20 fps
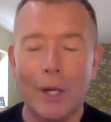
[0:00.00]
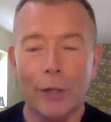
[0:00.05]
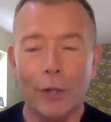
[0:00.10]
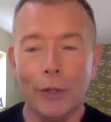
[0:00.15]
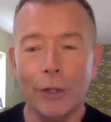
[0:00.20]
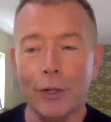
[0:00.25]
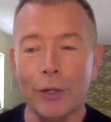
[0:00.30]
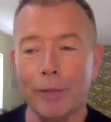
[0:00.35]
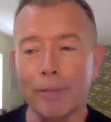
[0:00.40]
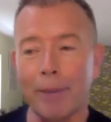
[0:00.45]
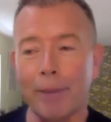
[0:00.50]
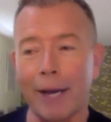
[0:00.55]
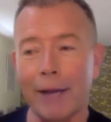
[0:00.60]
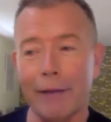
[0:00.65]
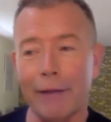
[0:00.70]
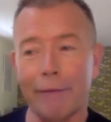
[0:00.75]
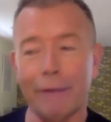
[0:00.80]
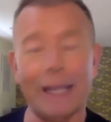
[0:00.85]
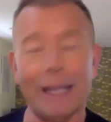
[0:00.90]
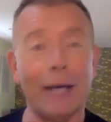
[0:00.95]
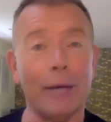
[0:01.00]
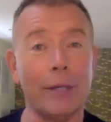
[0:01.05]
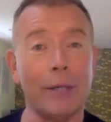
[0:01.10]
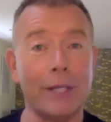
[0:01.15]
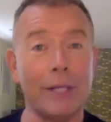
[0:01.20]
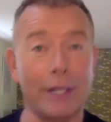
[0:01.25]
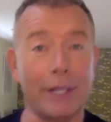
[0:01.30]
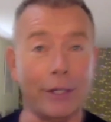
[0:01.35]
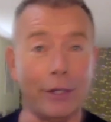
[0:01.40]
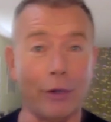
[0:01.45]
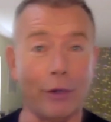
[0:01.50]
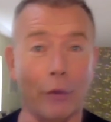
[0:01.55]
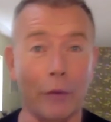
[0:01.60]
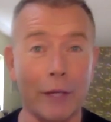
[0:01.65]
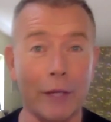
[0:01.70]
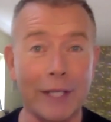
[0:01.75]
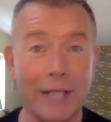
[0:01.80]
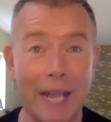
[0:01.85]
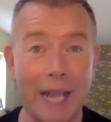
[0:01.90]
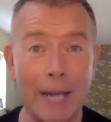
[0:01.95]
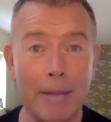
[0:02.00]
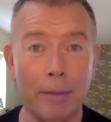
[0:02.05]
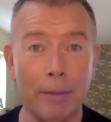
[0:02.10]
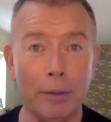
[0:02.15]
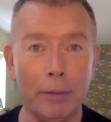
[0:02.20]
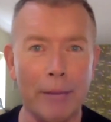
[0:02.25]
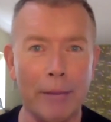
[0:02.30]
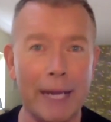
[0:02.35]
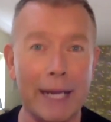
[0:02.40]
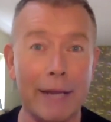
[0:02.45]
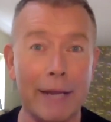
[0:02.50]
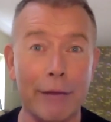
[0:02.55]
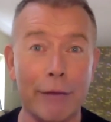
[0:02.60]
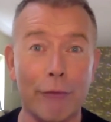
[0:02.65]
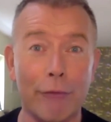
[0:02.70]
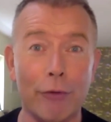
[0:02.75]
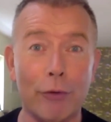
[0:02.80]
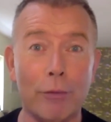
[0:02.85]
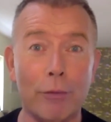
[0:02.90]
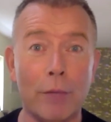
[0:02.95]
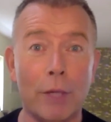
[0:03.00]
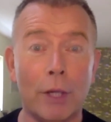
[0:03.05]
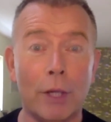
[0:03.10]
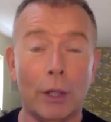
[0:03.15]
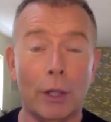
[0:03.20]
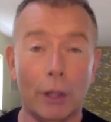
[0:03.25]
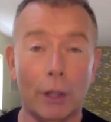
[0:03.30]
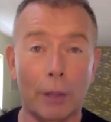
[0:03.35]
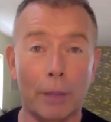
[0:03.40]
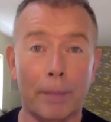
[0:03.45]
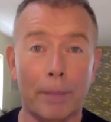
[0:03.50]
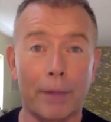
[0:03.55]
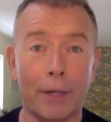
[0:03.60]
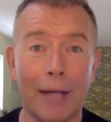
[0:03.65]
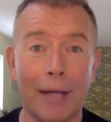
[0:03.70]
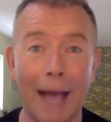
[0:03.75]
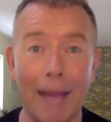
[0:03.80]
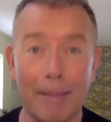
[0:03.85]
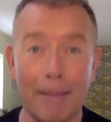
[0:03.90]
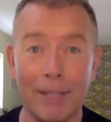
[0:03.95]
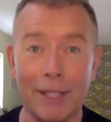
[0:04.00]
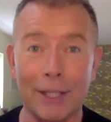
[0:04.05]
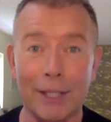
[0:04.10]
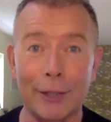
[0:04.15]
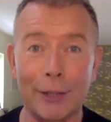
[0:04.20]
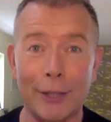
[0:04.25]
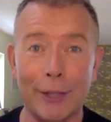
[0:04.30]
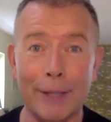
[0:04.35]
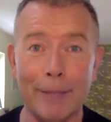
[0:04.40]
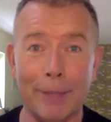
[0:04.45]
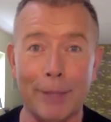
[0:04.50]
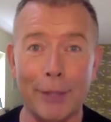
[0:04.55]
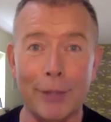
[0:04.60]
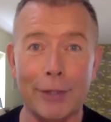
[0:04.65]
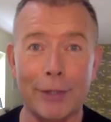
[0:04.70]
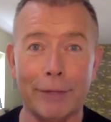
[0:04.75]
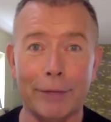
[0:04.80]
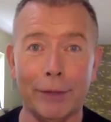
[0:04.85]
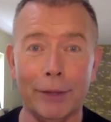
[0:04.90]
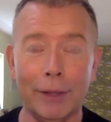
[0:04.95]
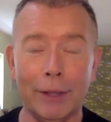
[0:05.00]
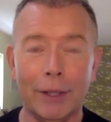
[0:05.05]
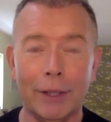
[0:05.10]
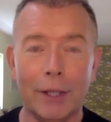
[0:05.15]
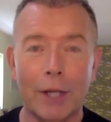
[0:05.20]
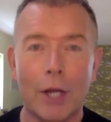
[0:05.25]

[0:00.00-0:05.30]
You can buy the flowers that are on the table, making the room look absolutely beautiful.